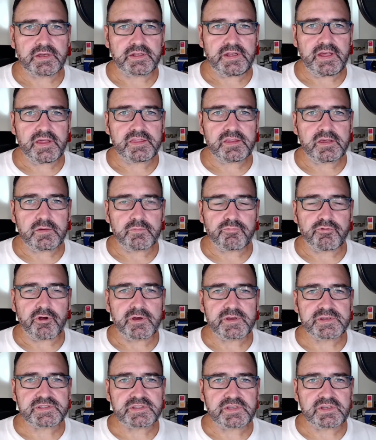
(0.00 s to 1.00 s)
now the
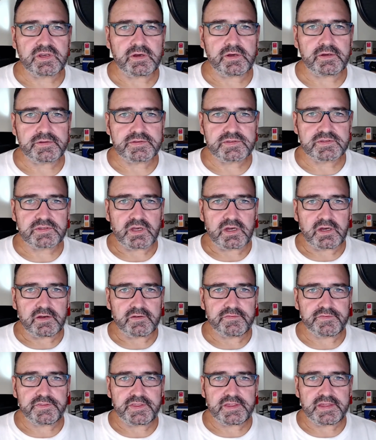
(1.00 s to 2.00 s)
pros and cons
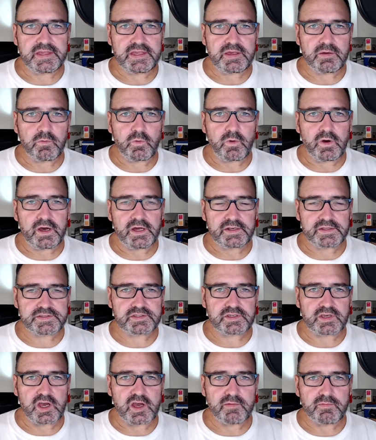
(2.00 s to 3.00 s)
of the wireless
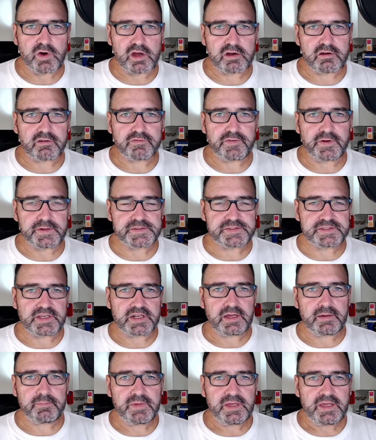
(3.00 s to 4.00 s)
Go microphone
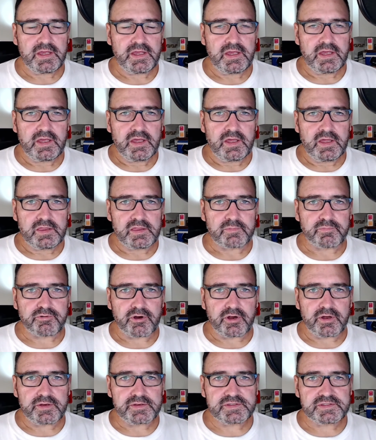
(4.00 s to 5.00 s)
setup. The
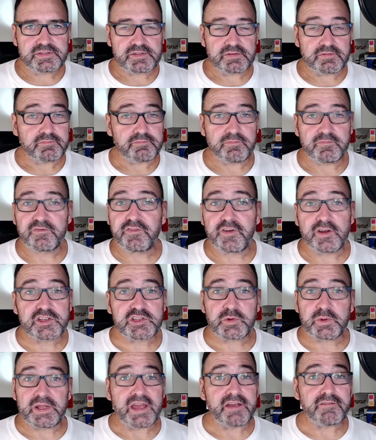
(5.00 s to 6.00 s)
pros,
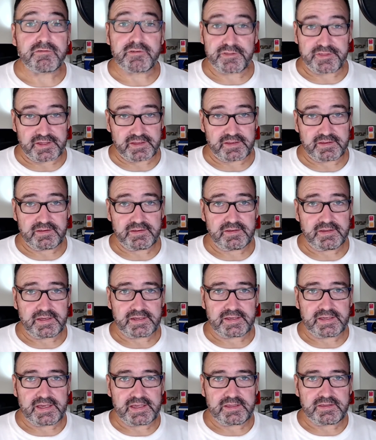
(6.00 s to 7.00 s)
virtually everything.
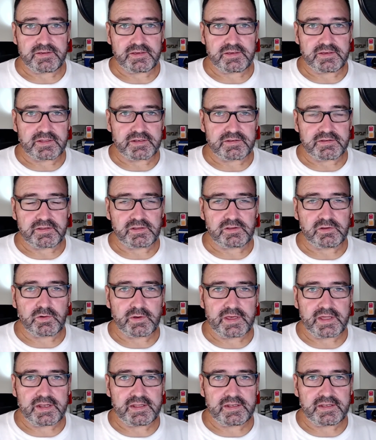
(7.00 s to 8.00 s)
Okay, you can look
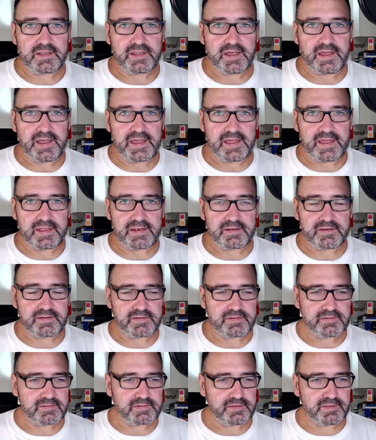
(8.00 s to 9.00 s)
at it and
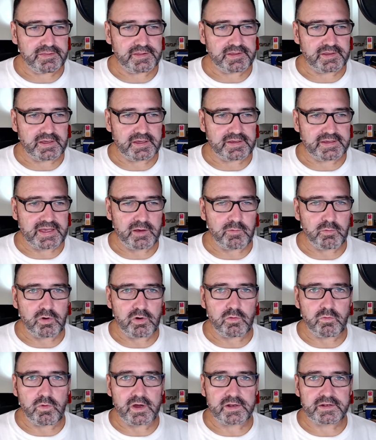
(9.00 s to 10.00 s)
think, okay, well,
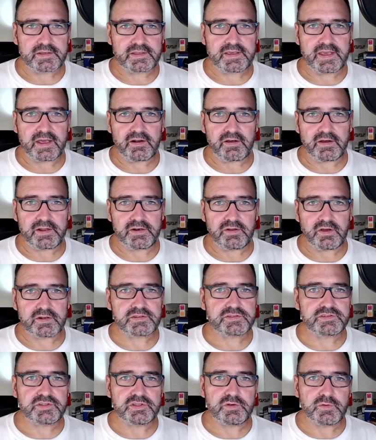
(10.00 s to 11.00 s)
what can I not
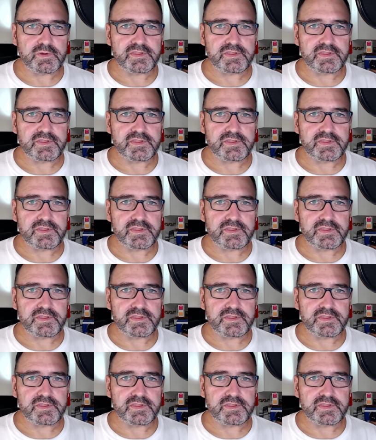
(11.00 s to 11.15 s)
do with